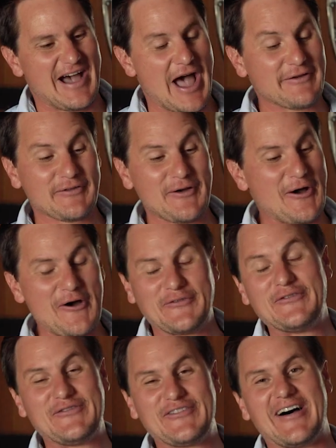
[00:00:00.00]
I've
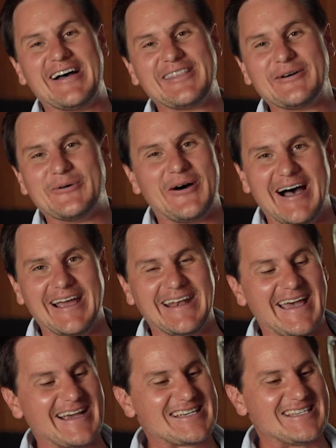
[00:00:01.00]
often found the wine
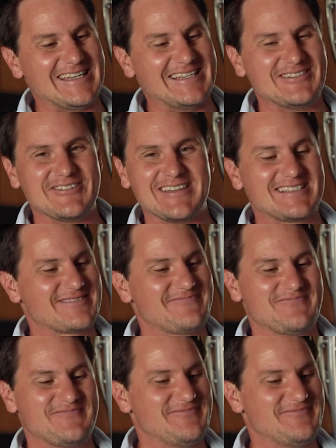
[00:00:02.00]
actually drinks